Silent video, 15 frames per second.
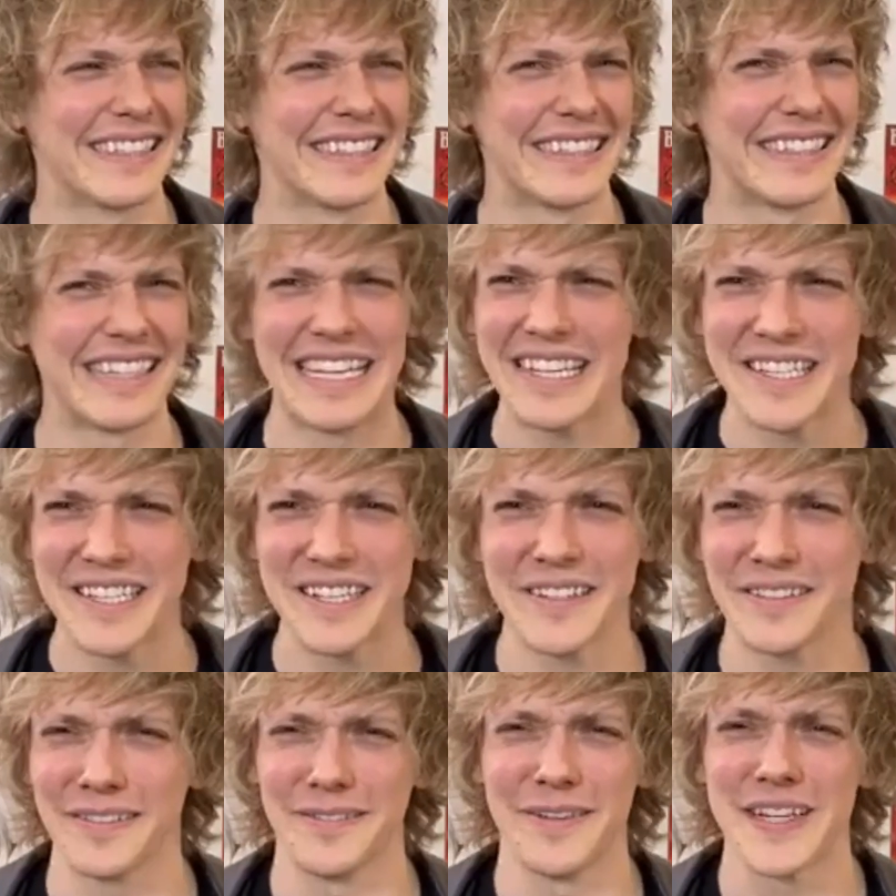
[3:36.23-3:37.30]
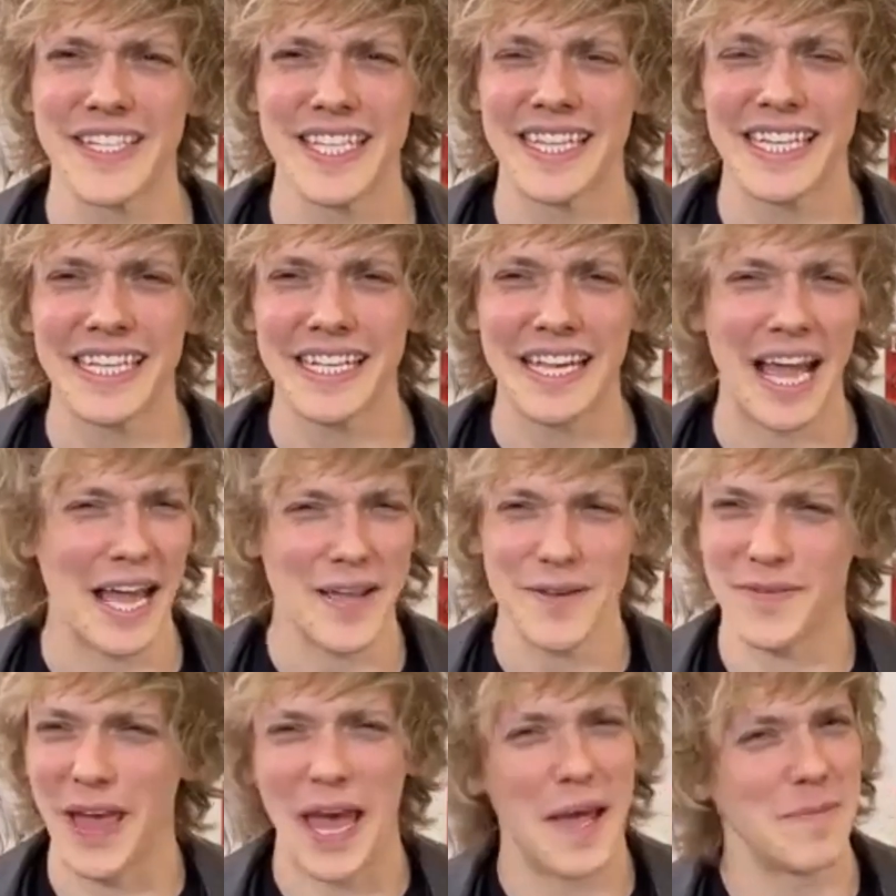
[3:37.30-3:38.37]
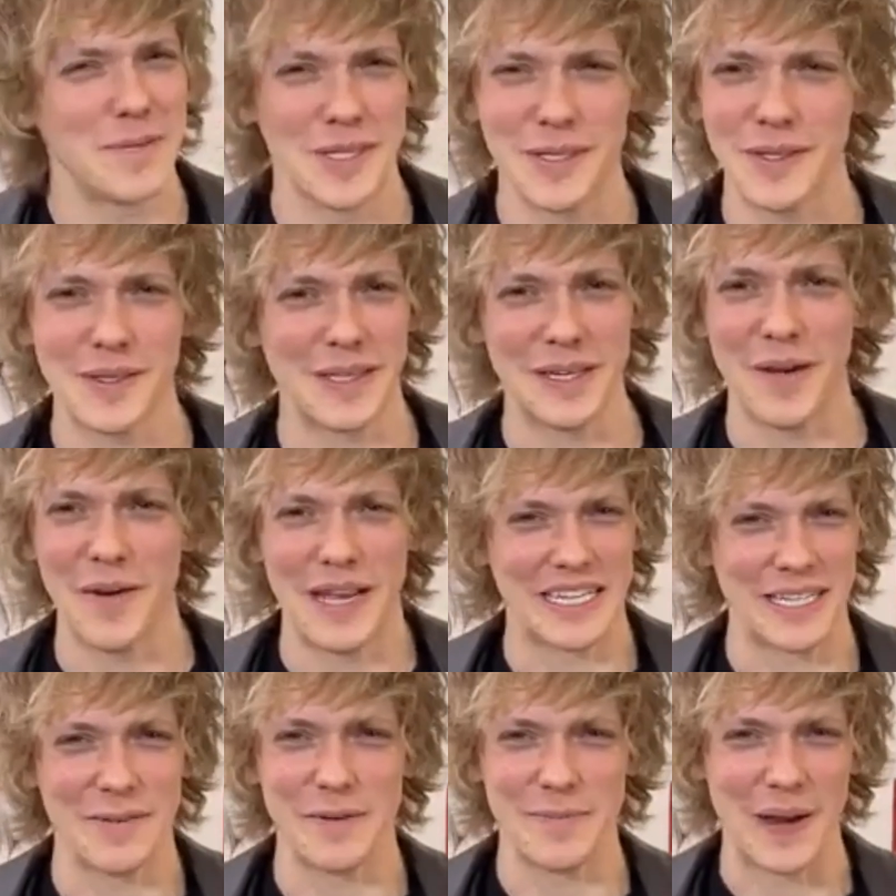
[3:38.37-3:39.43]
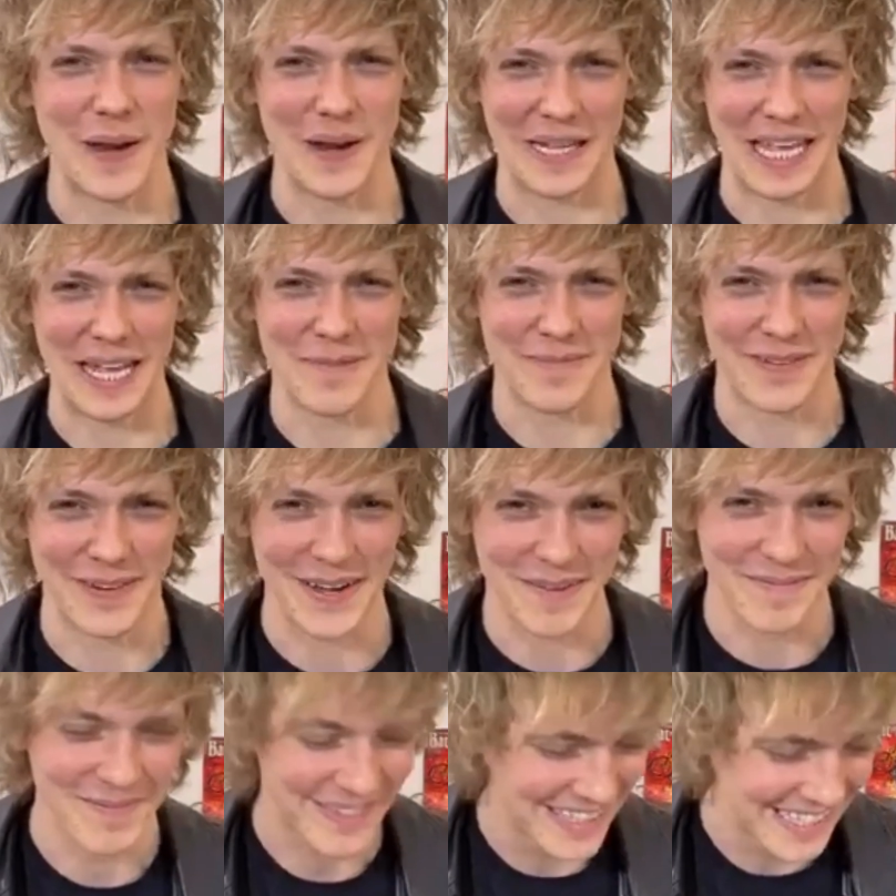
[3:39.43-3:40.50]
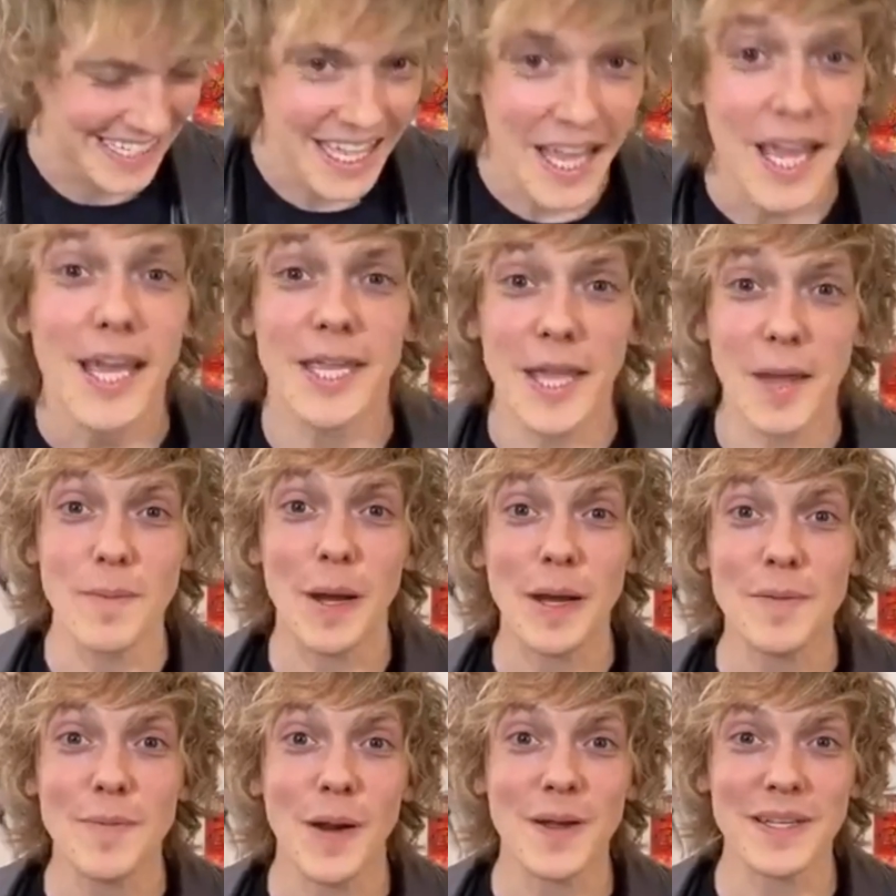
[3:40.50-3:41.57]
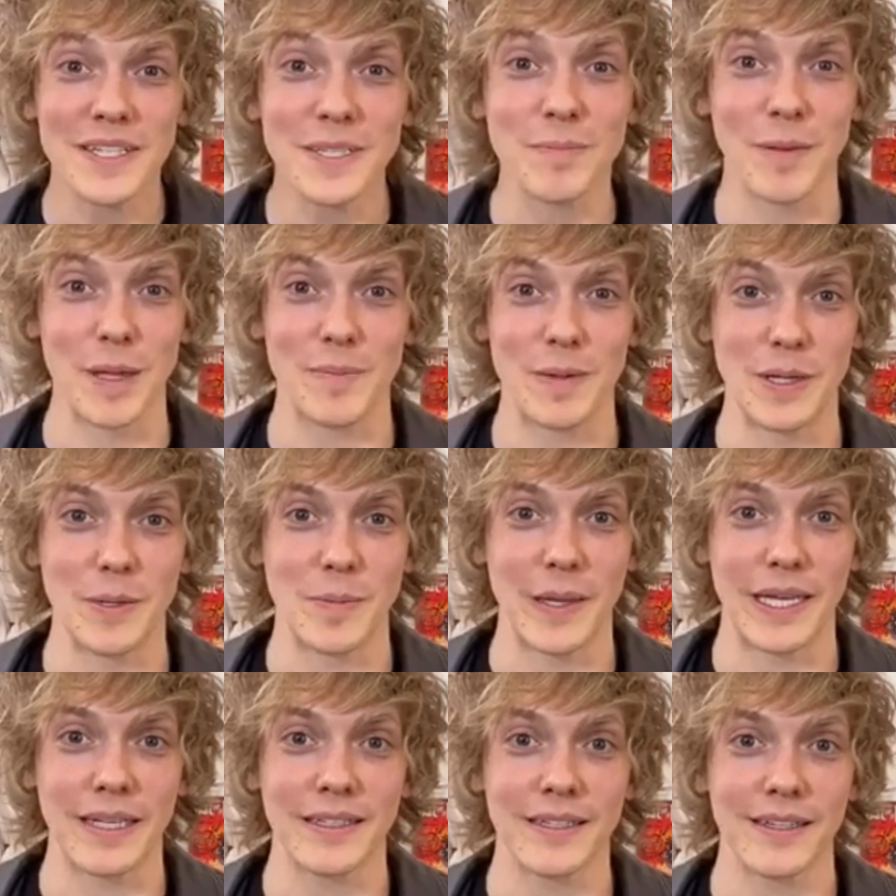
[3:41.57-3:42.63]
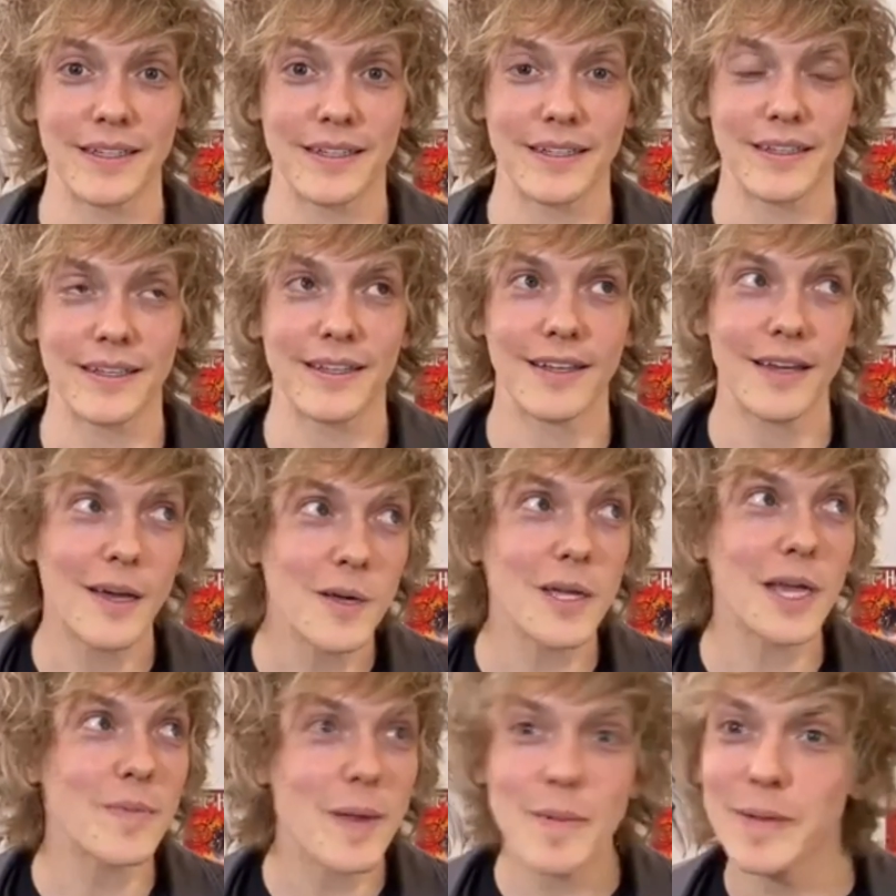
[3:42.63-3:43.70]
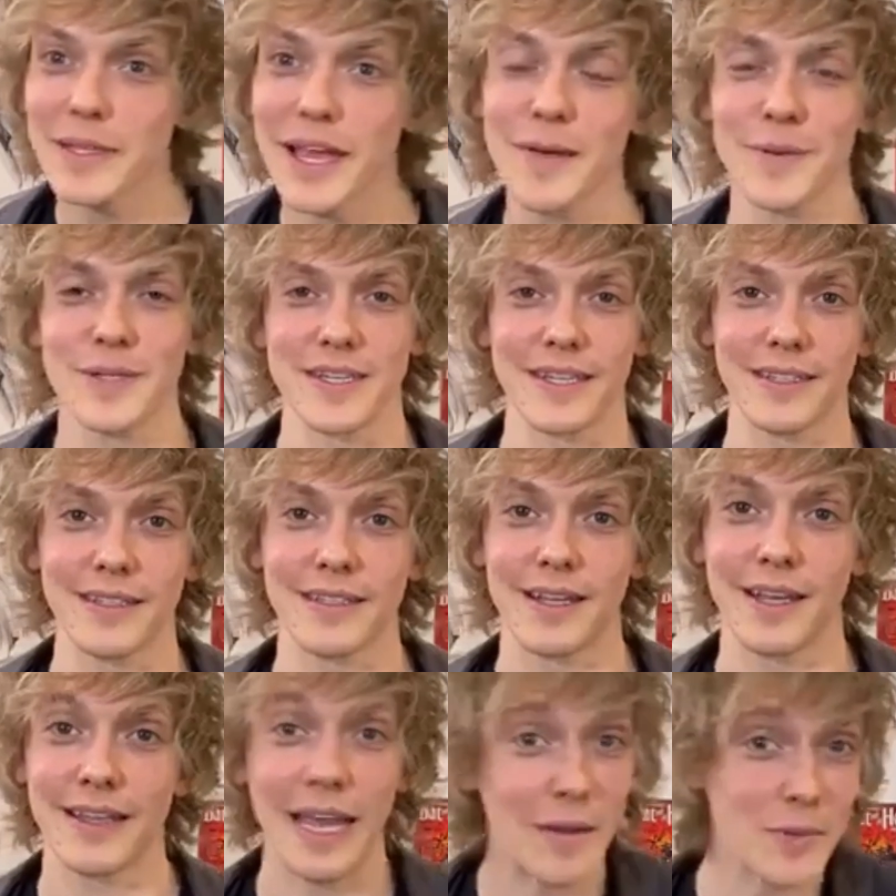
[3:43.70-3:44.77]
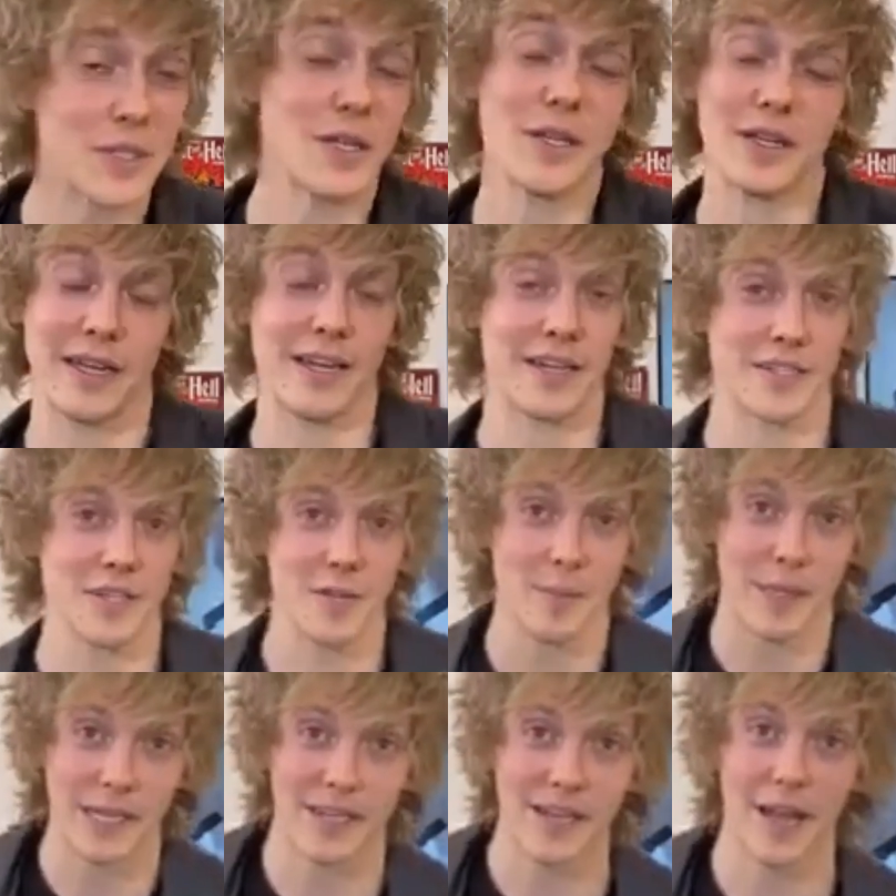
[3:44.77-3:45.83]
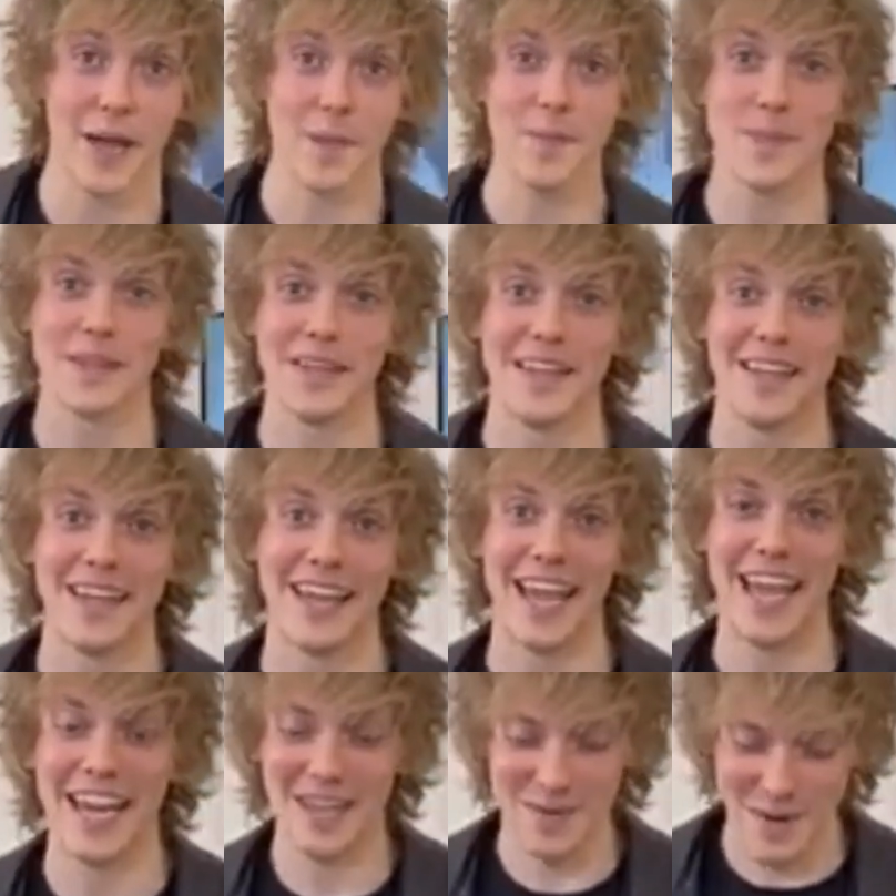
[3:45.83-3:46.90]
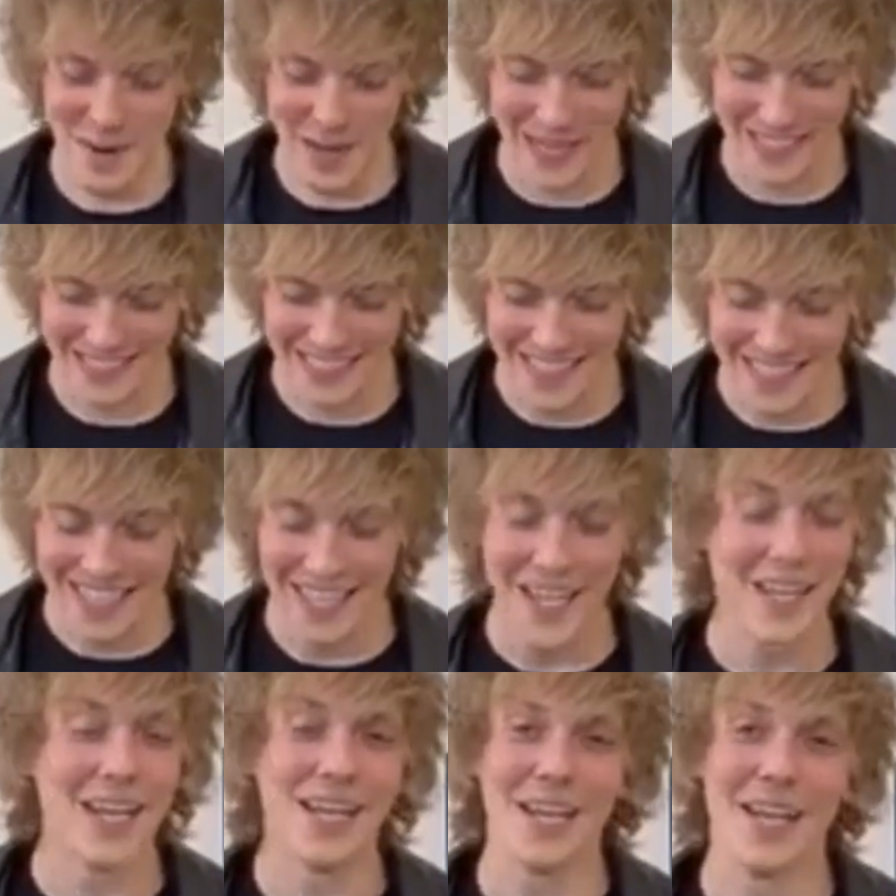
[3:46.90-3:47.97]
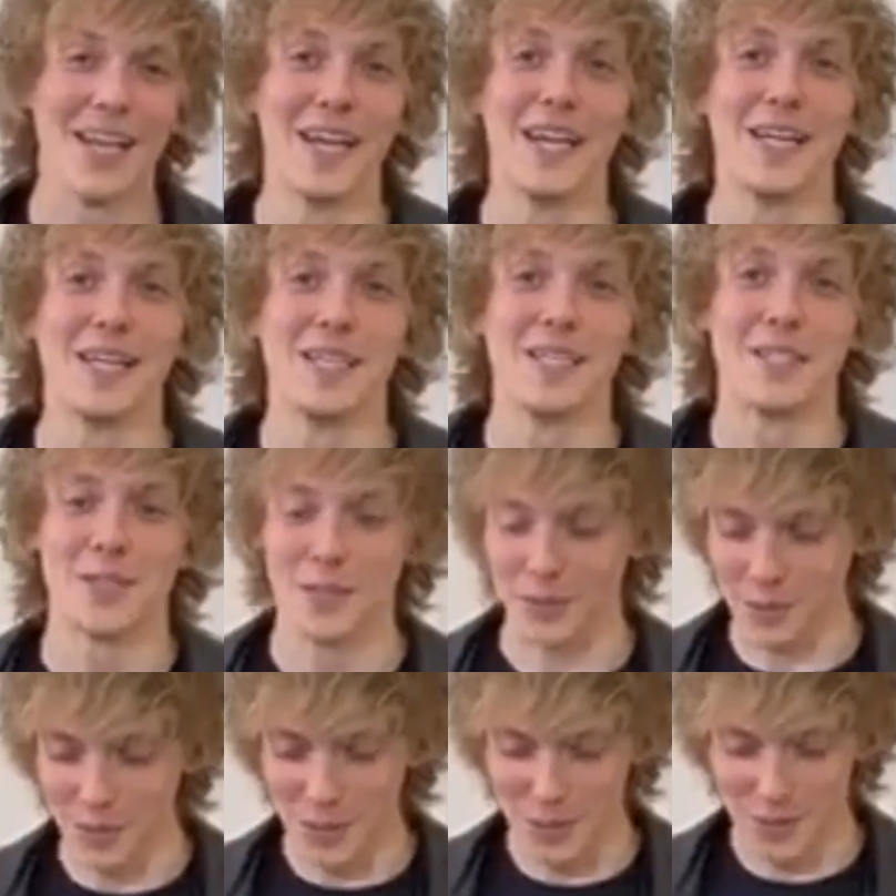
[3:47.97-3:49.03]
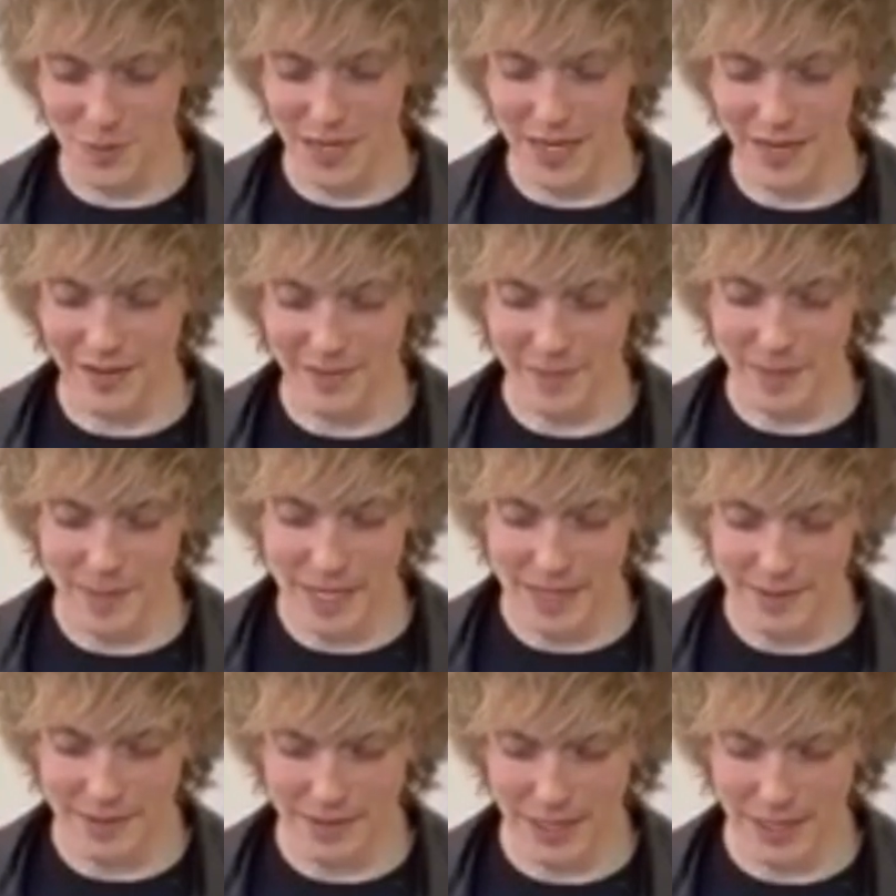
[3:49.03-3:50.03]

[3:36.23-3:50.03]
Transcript: Easter recently. I have absolutely no idea where Mary came from. Yeah, Mary Martin did play Peter Pan. Oh yeah, maybe that was it. That was a good connection to make. Anyway, took the words right out of my mouth.